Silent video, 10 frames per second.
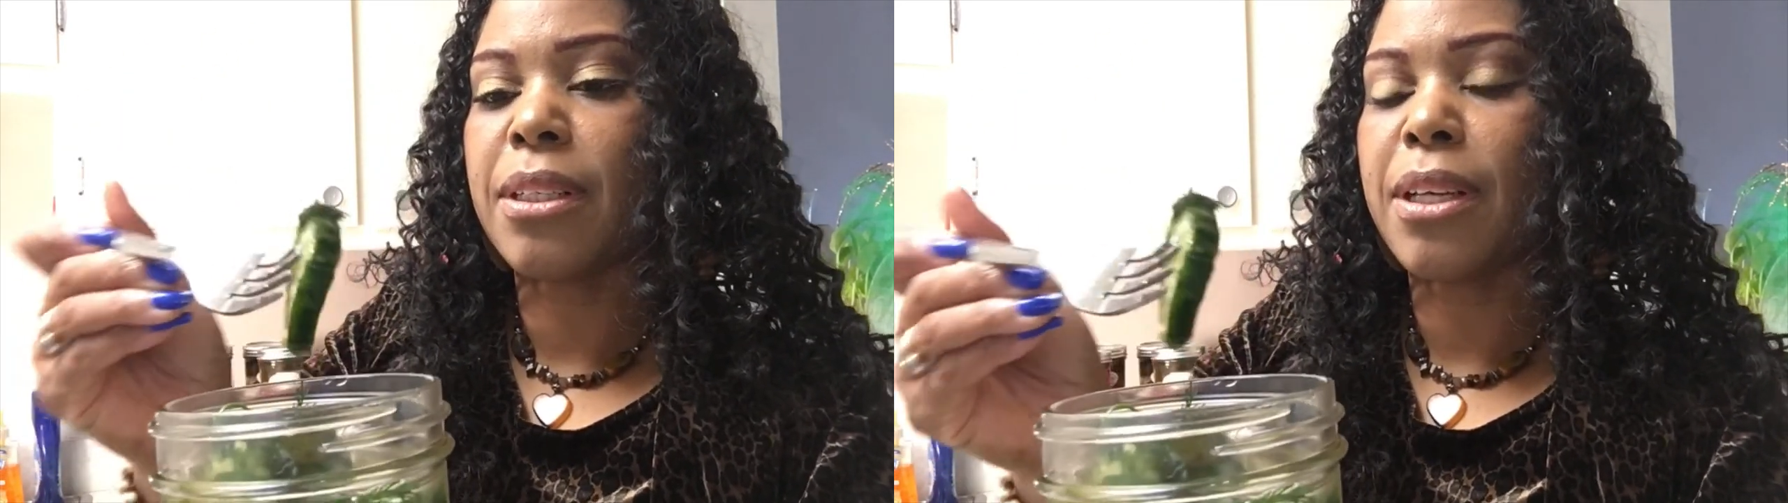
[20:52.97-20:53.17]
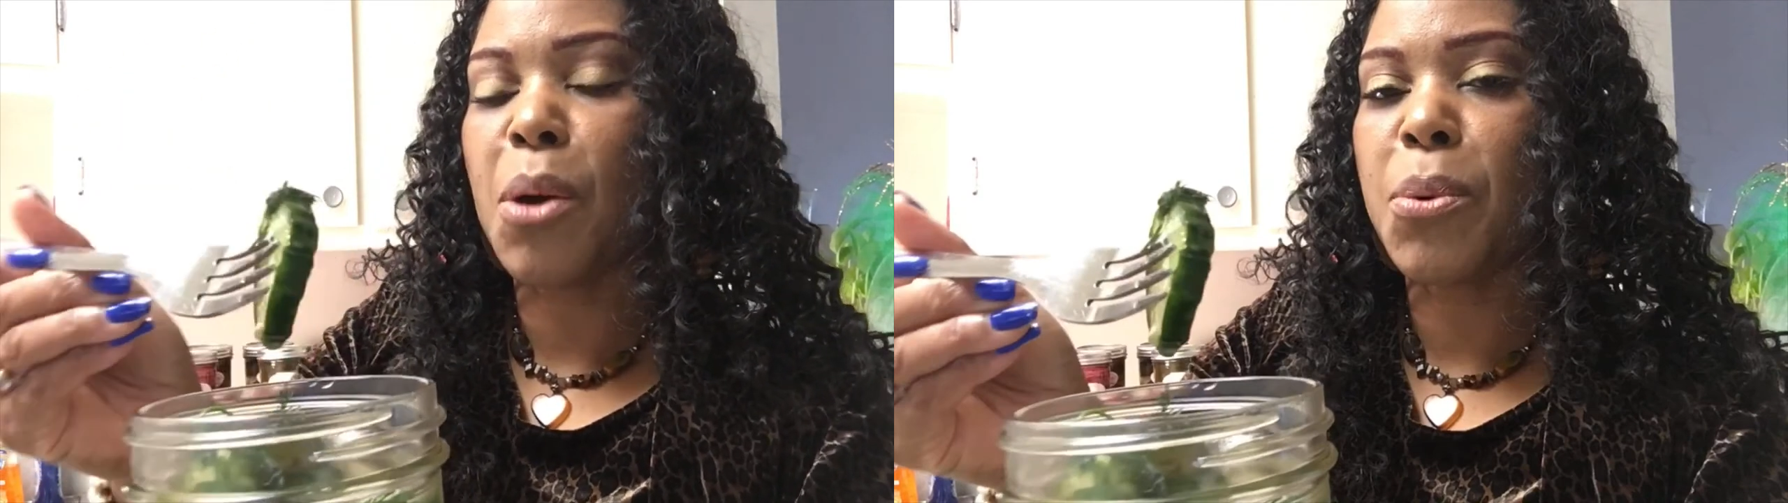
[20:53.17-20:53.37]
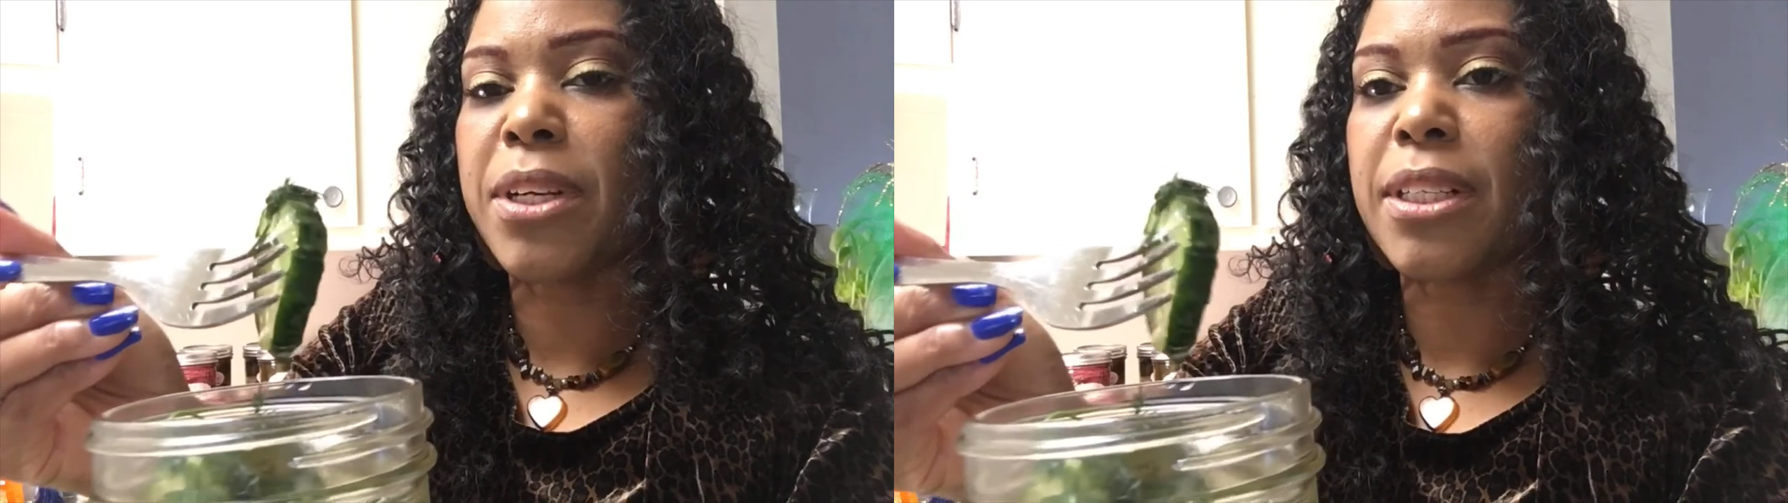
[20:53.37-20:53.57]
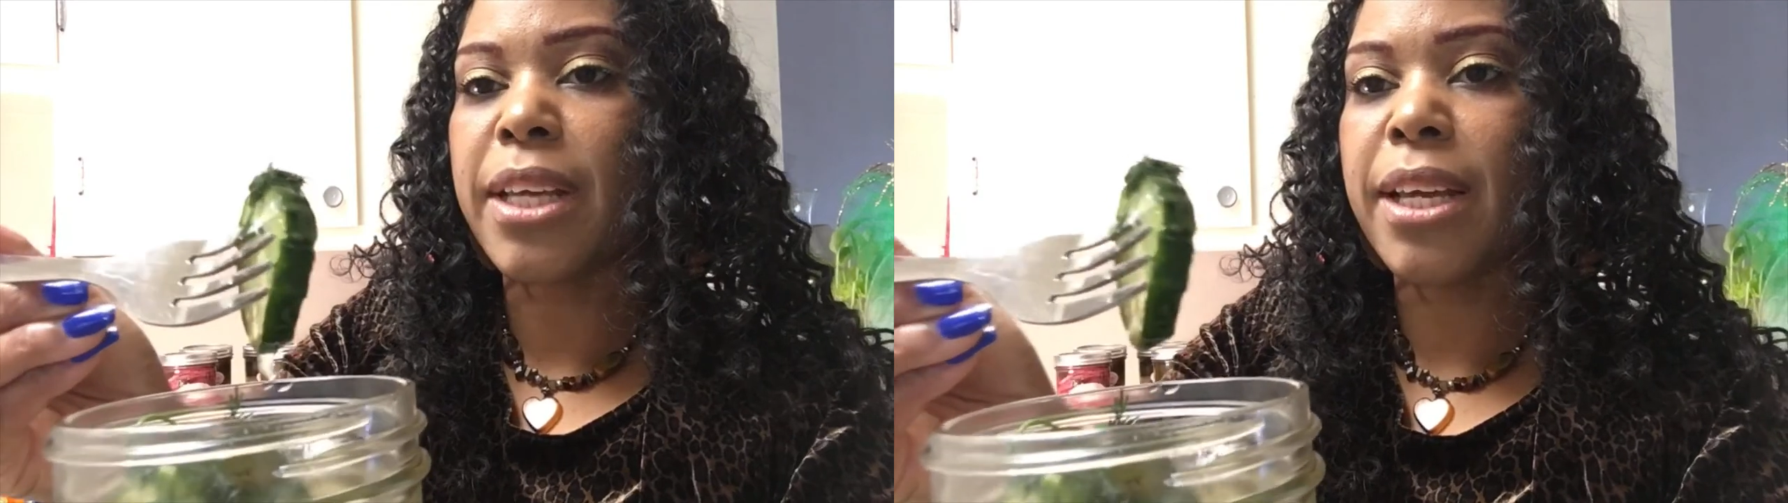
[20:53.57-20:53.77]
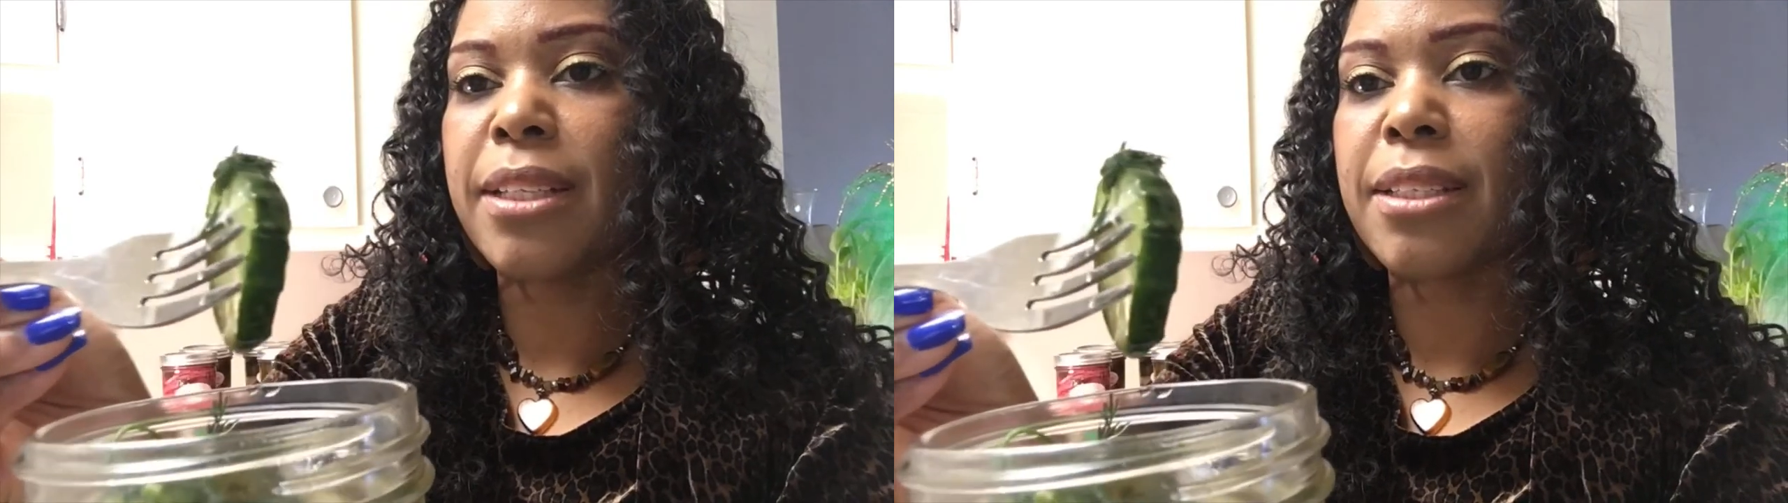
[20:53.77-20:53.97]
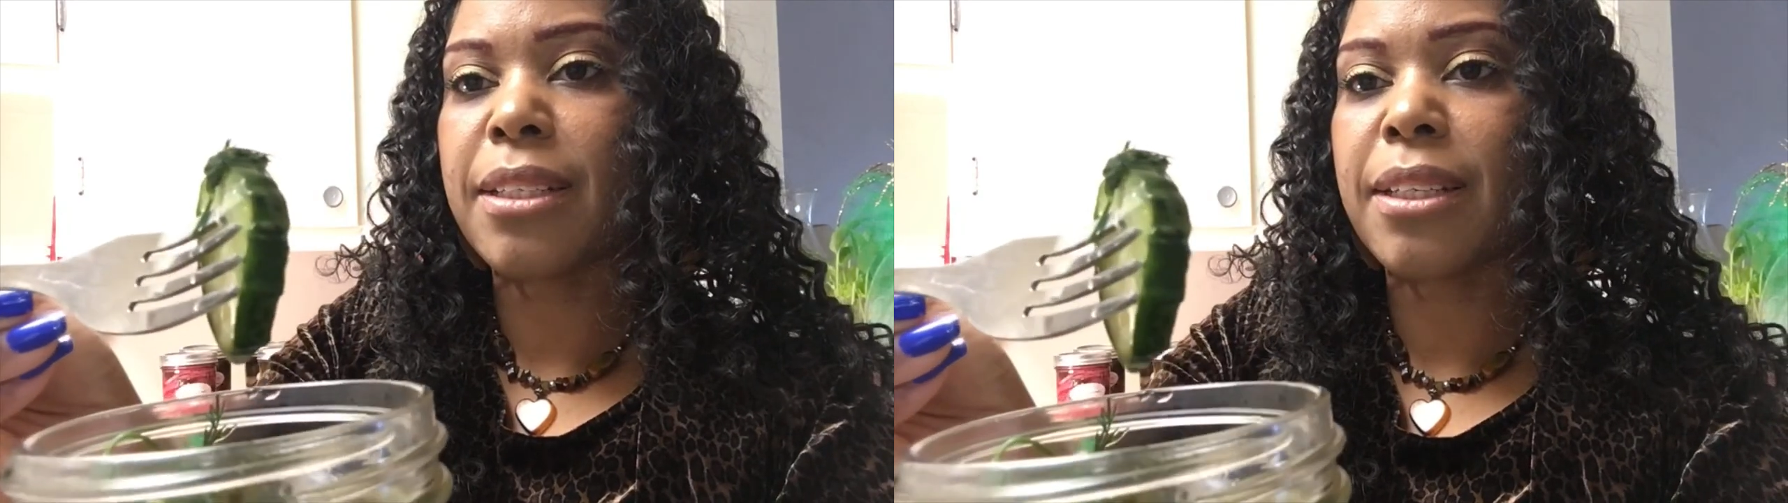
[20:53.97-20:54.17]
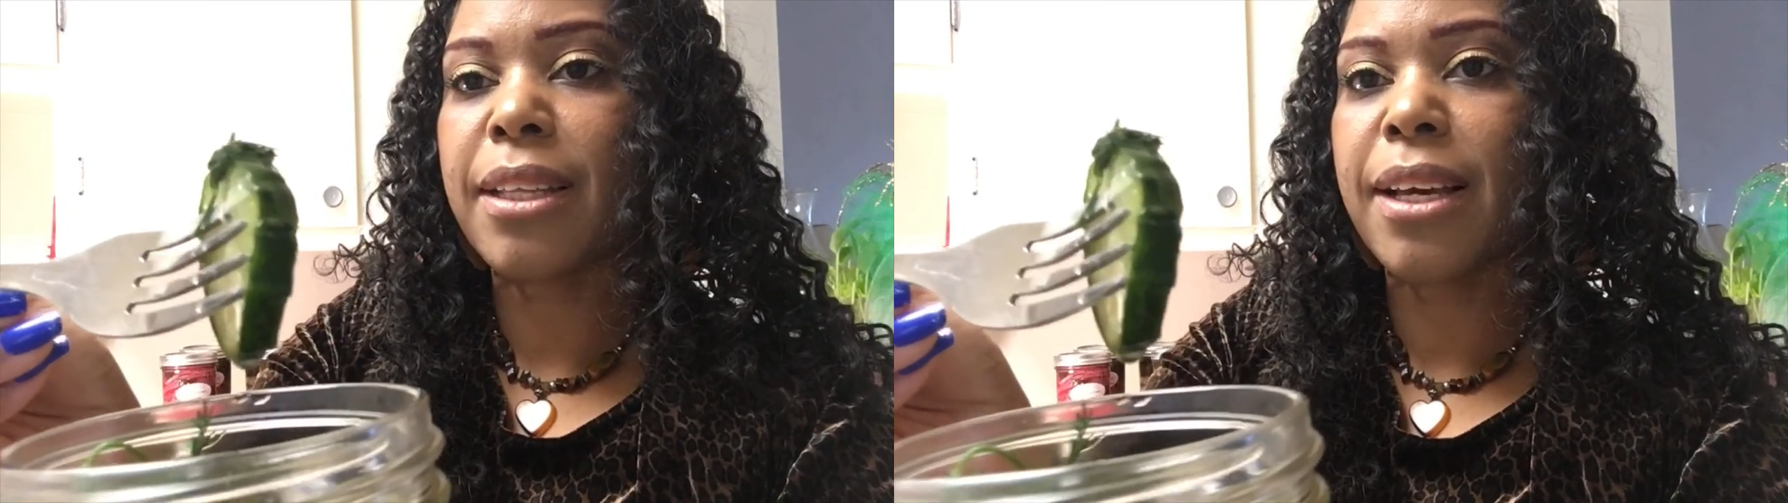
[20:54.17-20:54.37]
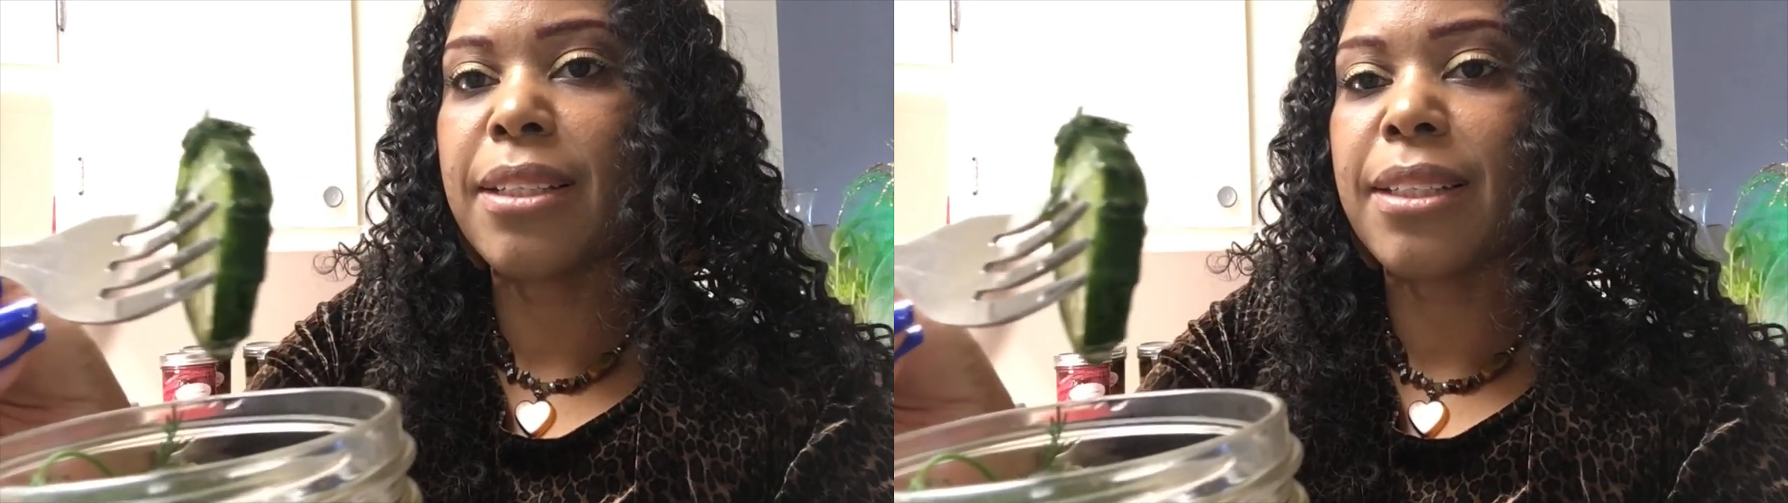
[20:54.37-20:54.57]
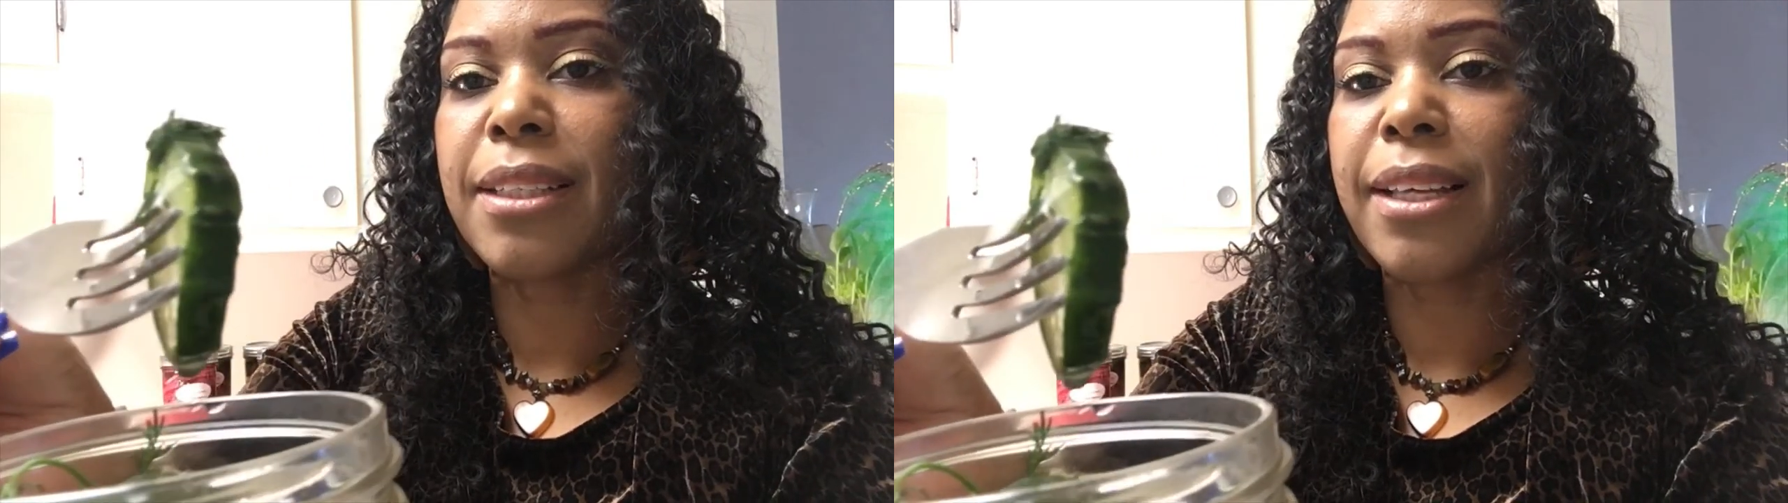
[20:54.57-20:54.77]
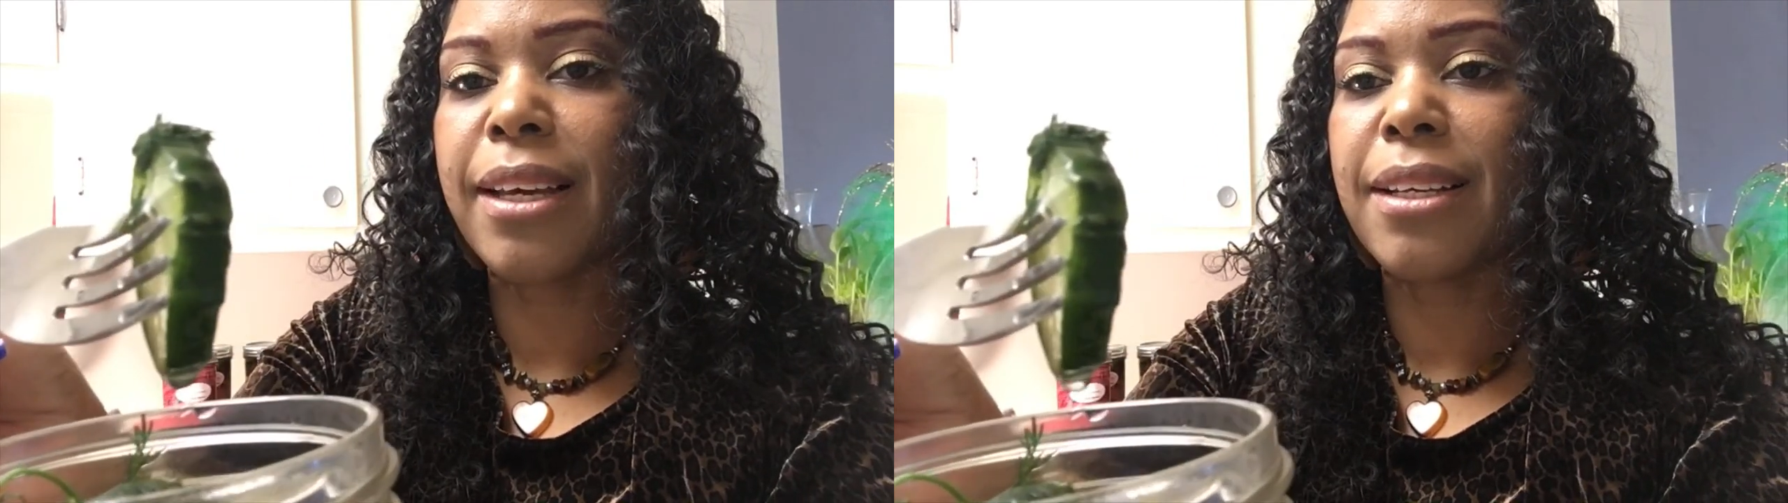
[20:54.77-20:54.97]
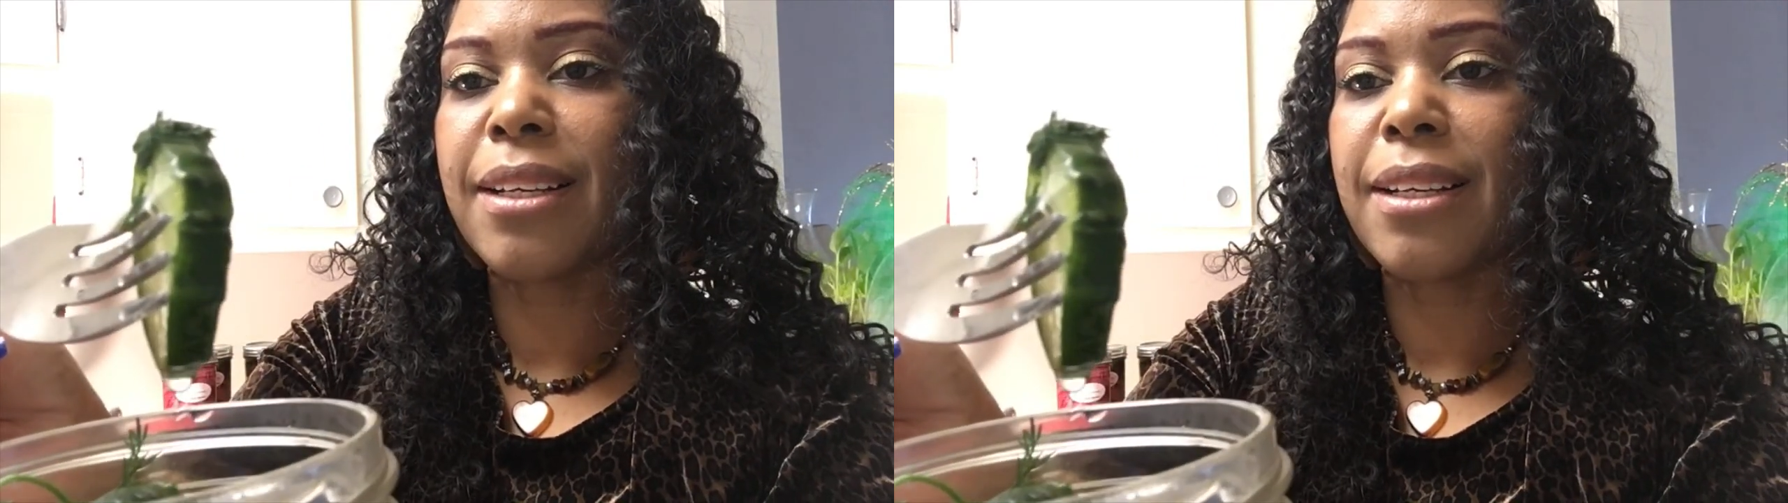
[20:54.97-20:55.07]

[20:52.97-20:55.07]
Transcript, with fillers: Y'all want to taste? Look at that, look at that.